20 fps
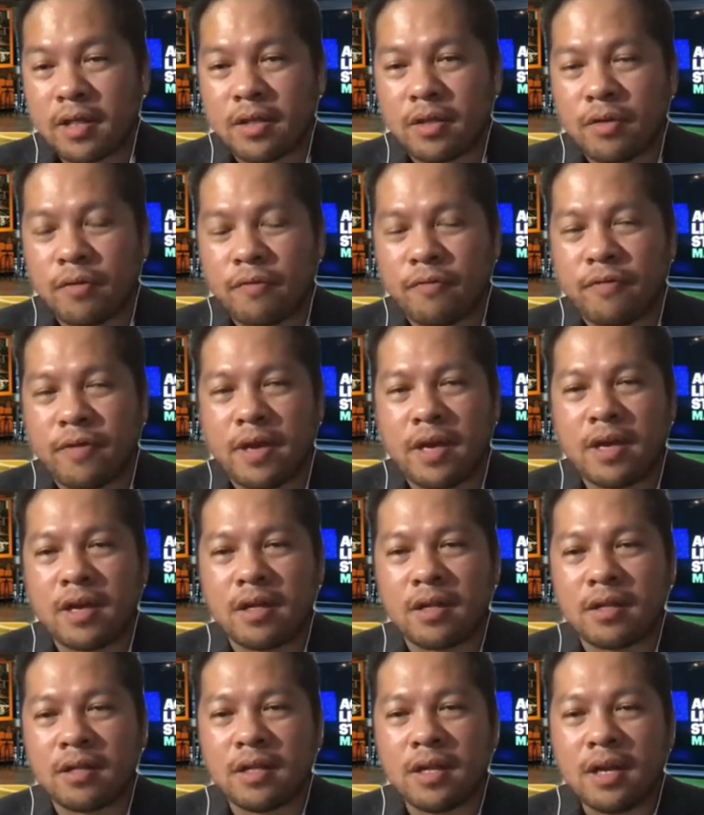you
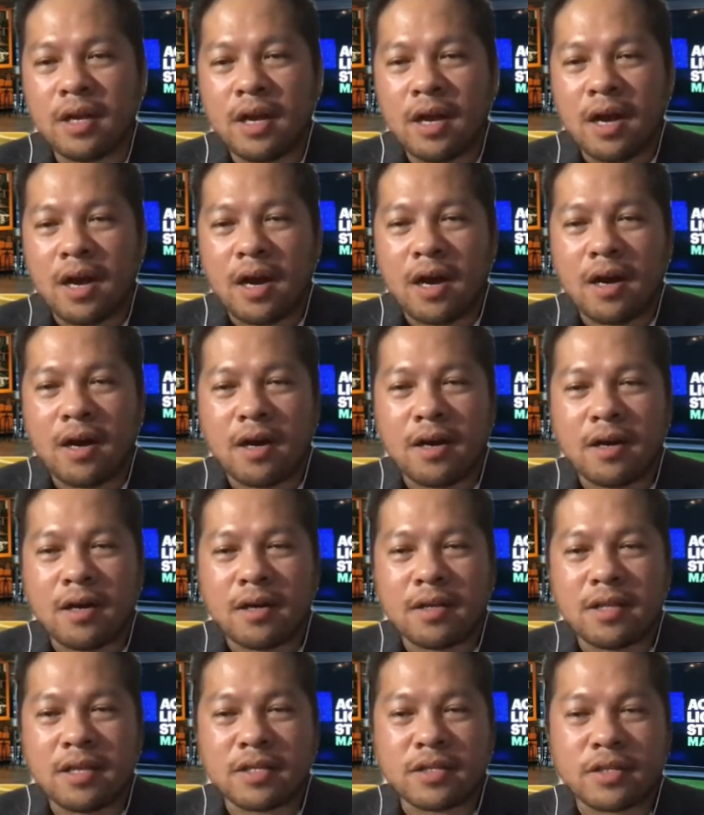feel
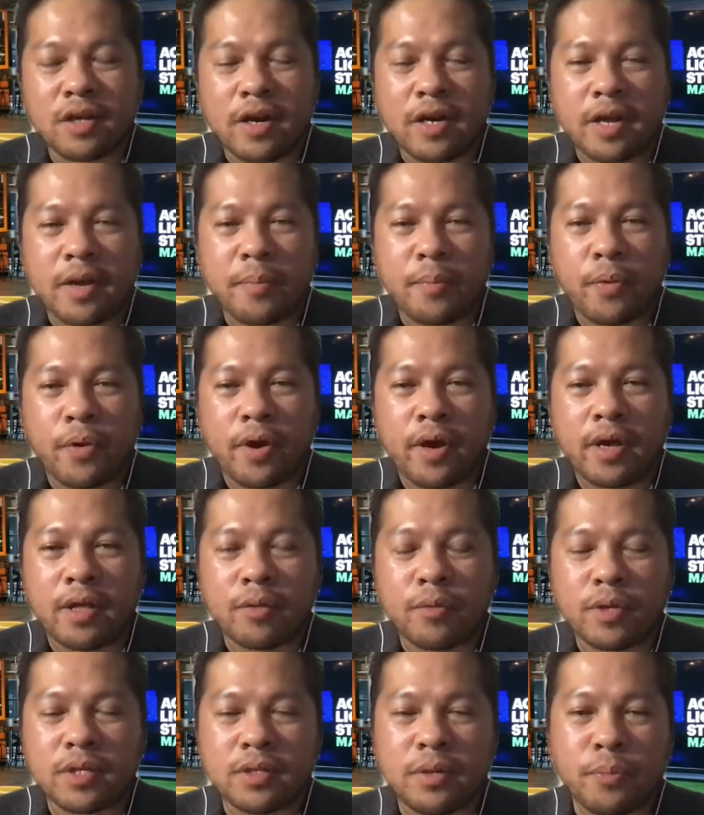the starting
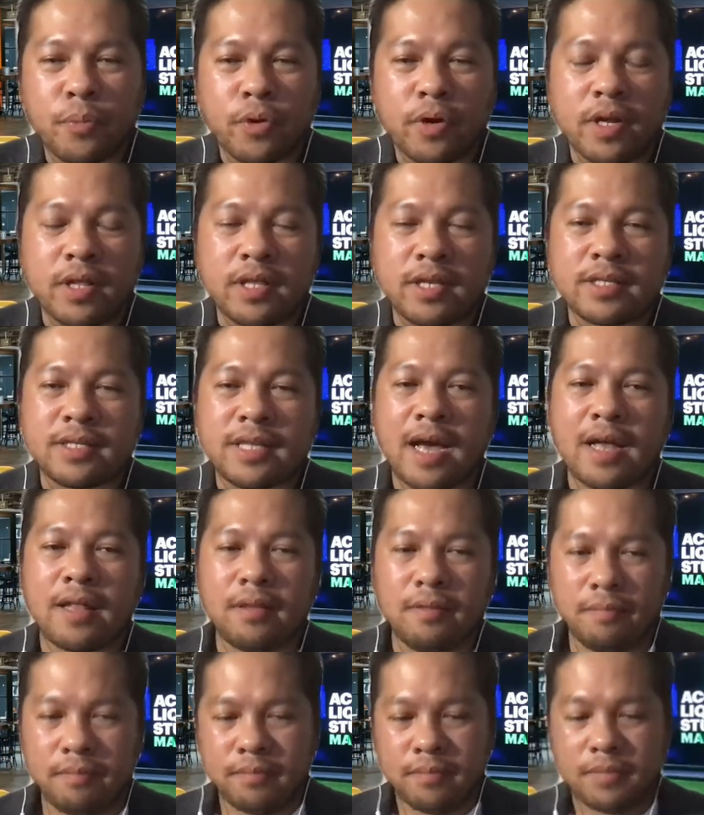point. What's important is
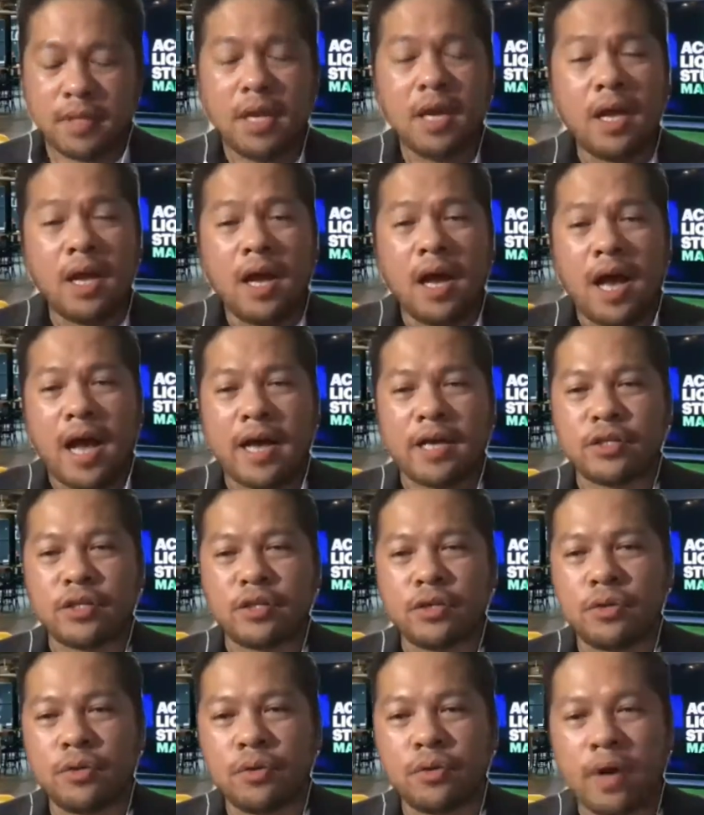that
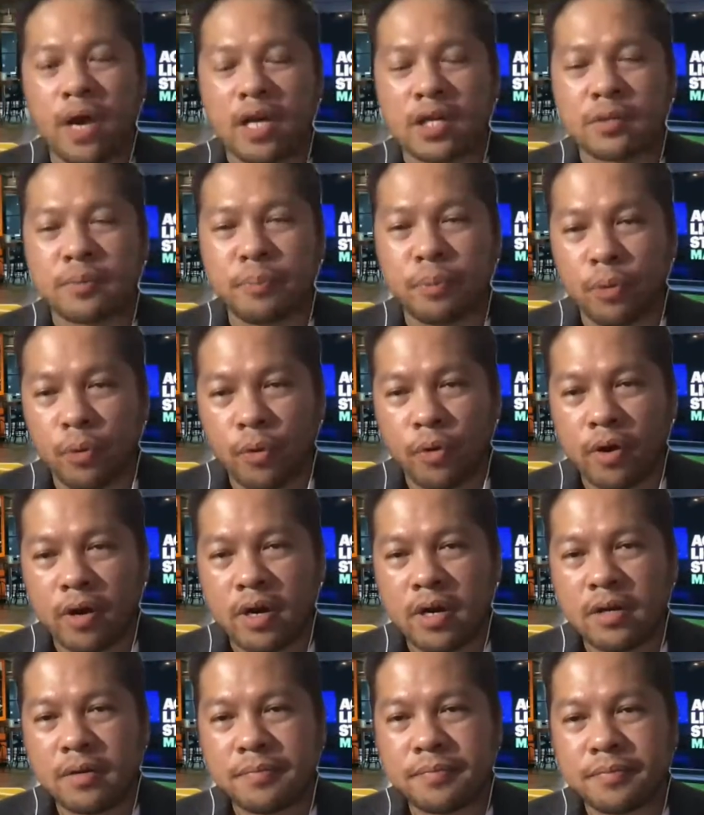as you
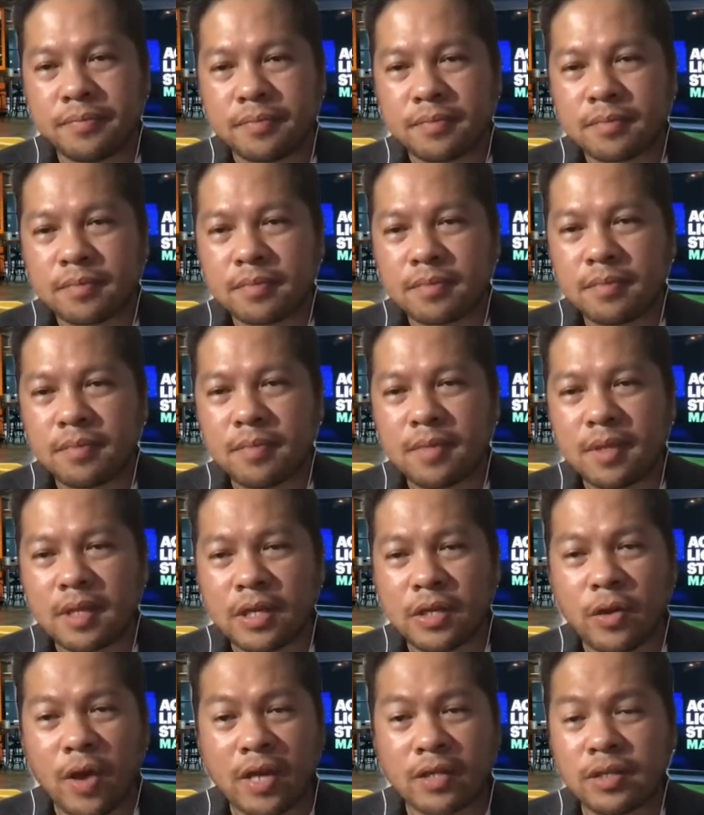explore,
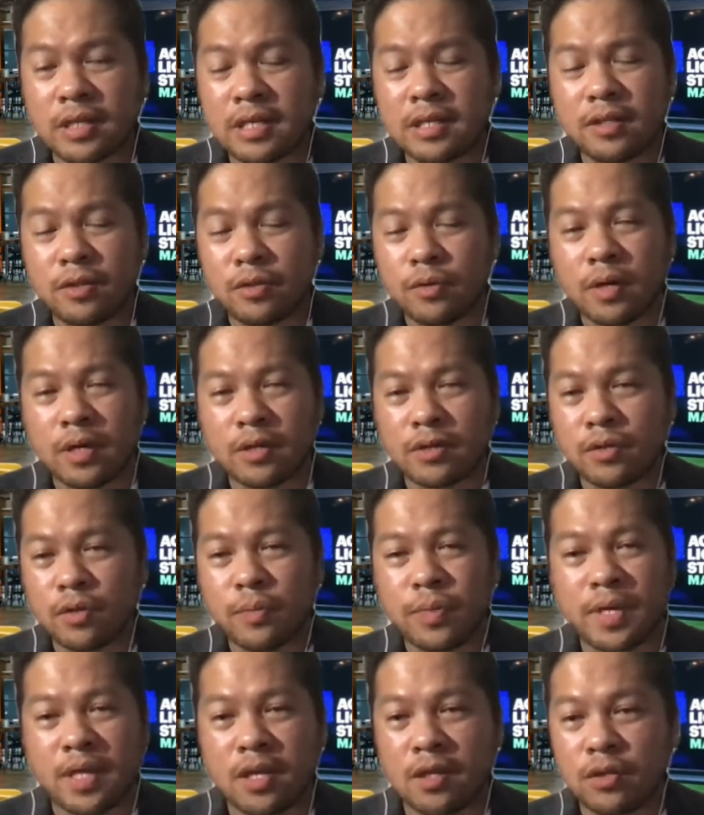you actually do a
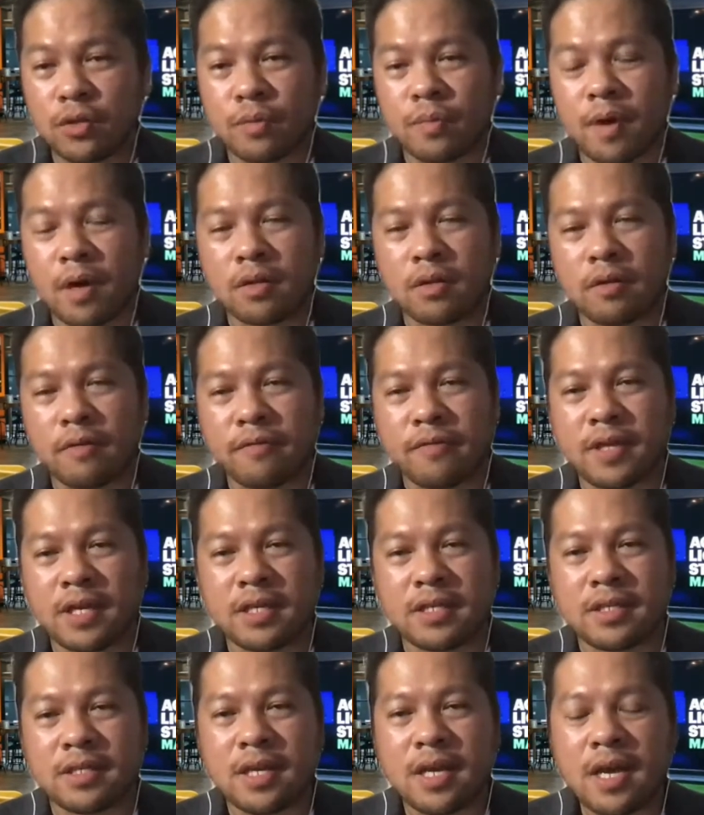zoom in and zoom out of
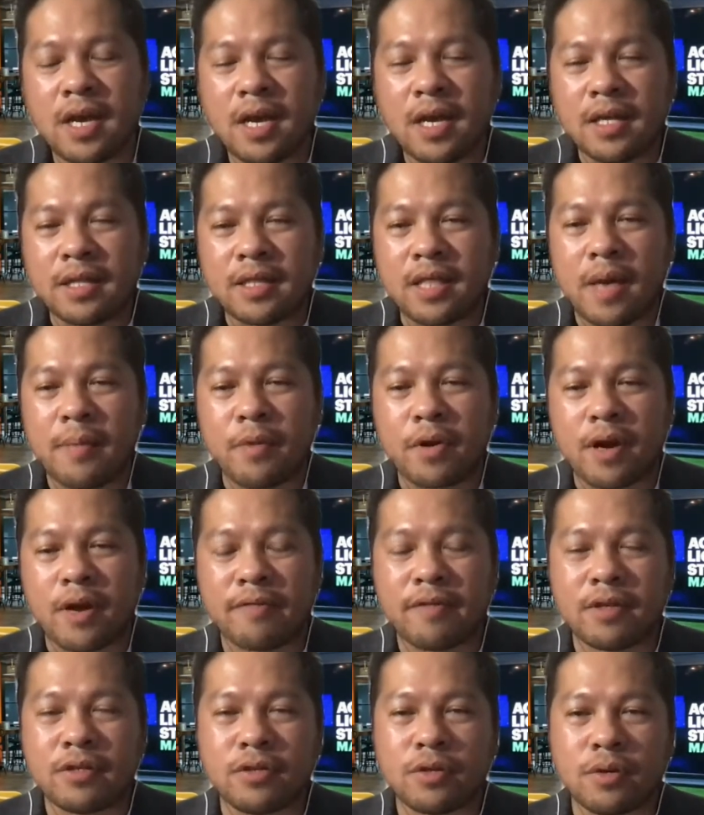this
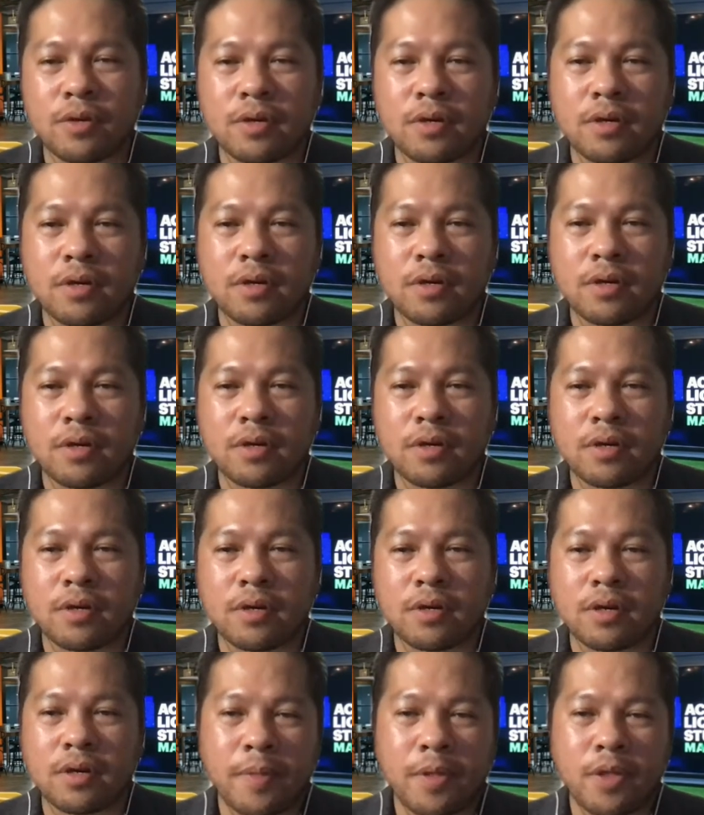demographic
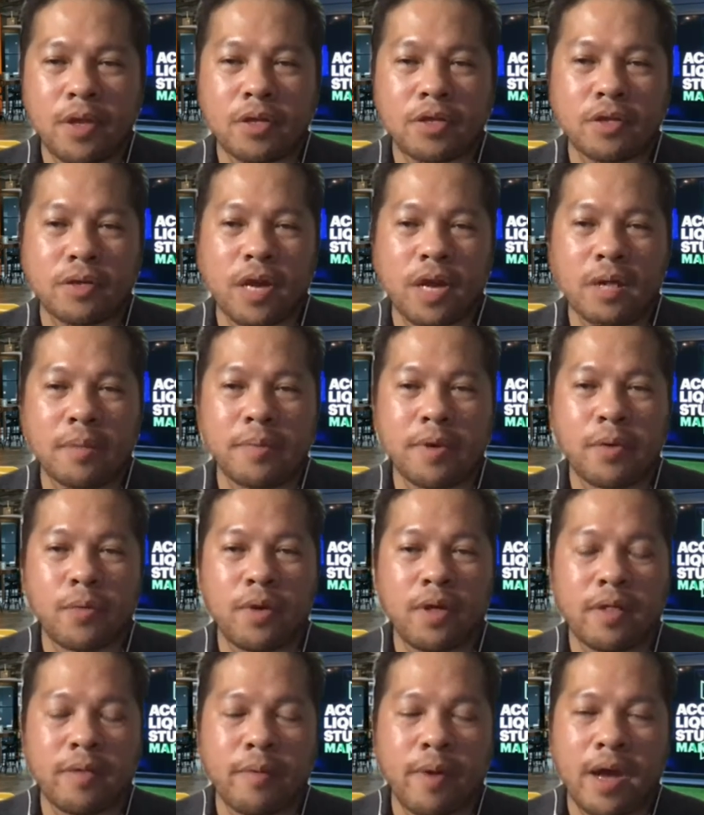that you're helping
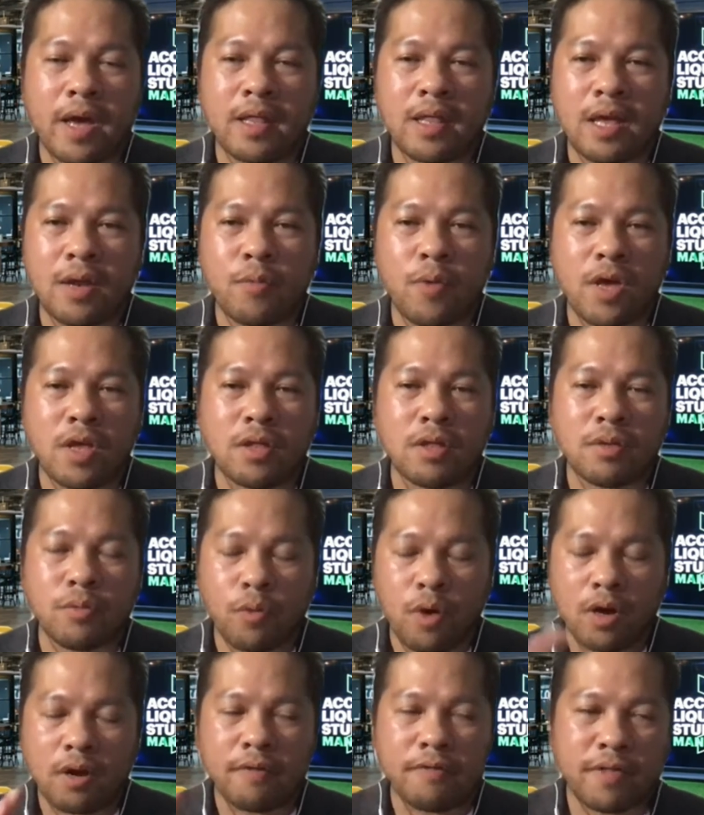with, right? And when
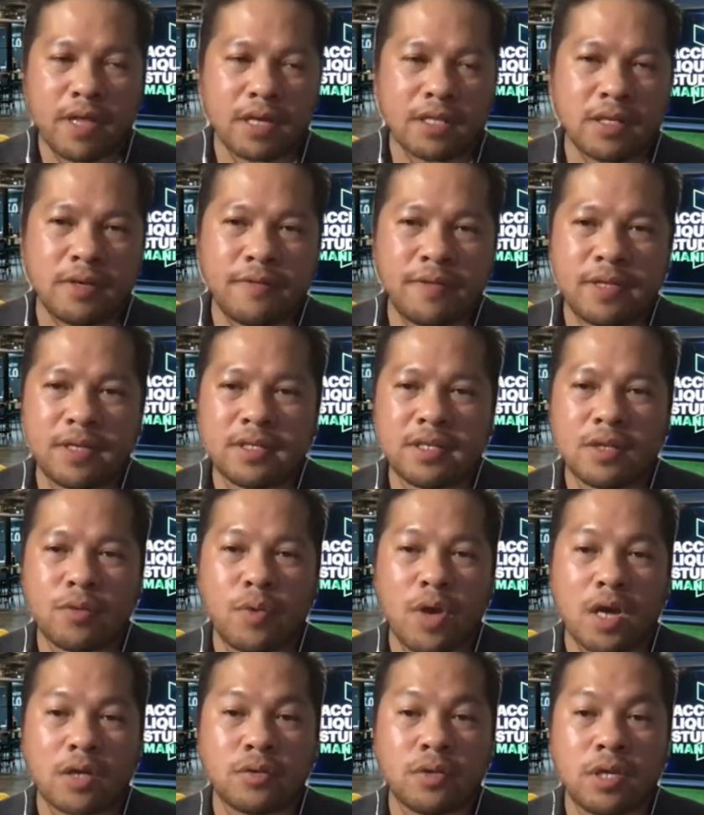one of the activities that
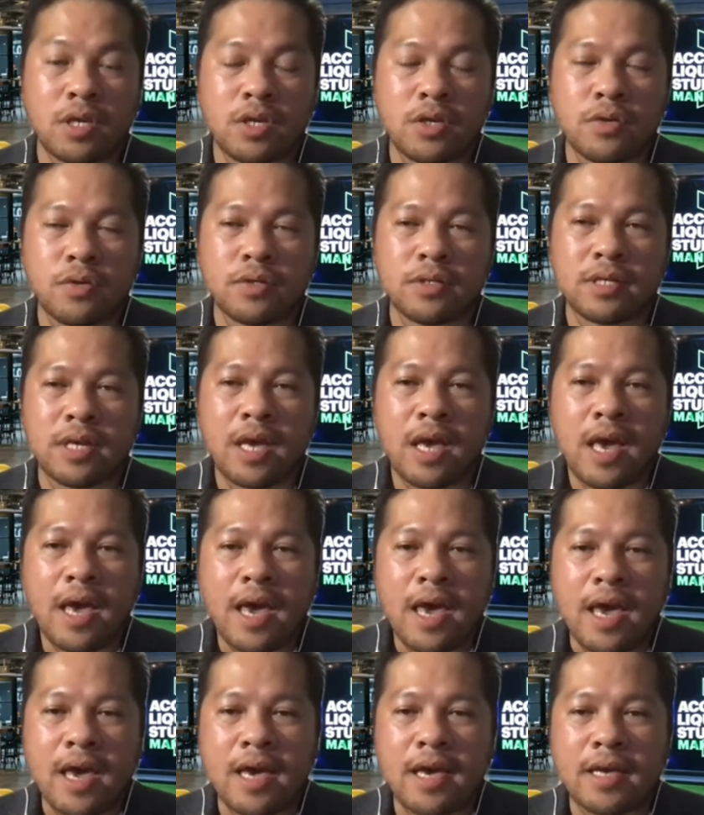we actually use
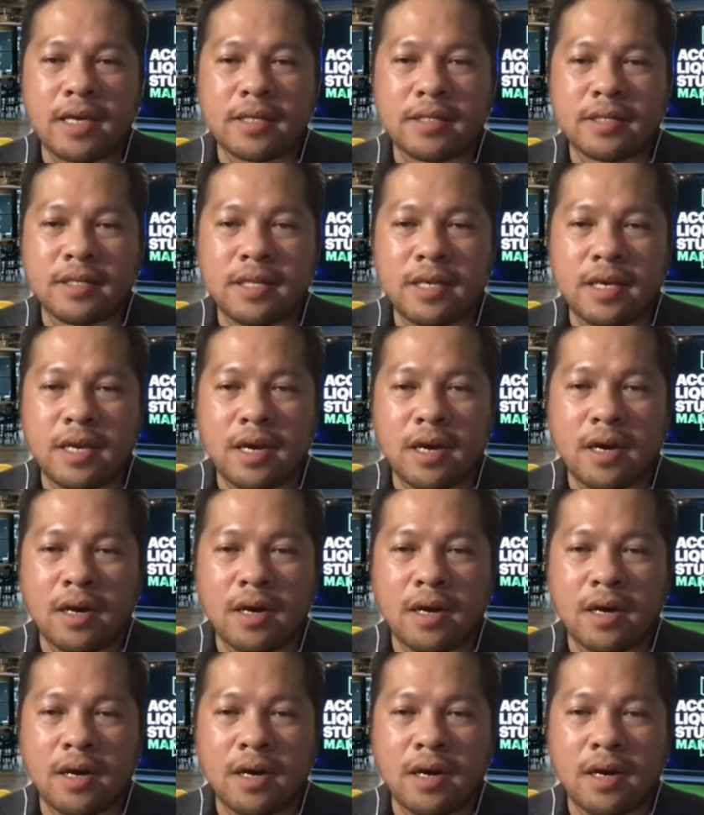is the